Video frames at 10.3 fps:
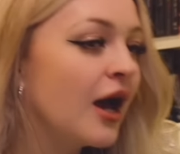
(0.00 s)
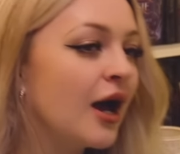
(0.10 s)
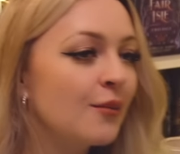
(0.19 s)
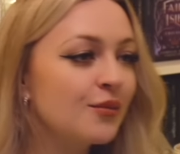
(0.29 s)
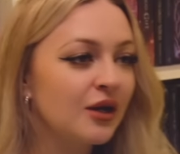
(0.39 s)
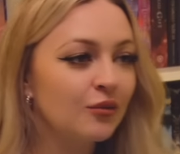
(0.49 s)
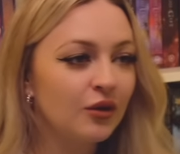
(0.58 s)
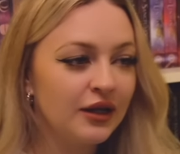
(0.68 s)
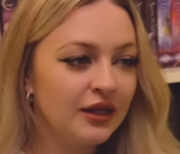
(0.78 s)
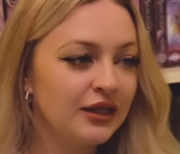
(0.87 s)
um, but I
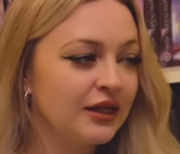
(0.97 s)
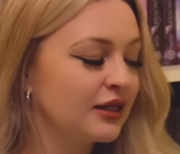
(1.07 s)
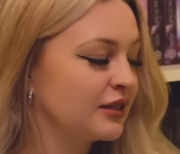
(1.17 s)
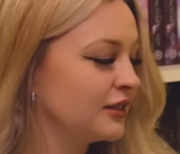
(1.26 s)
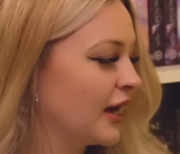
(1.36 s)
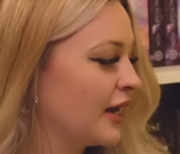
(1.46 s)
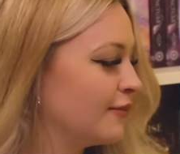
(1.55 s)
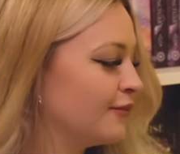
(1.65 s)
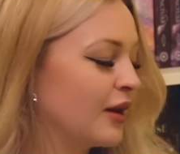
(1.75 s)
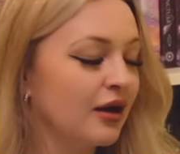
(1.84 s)
want to like get
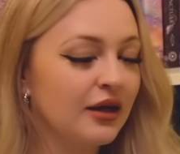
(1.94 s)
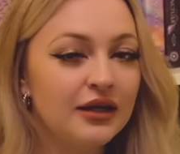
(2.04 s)
back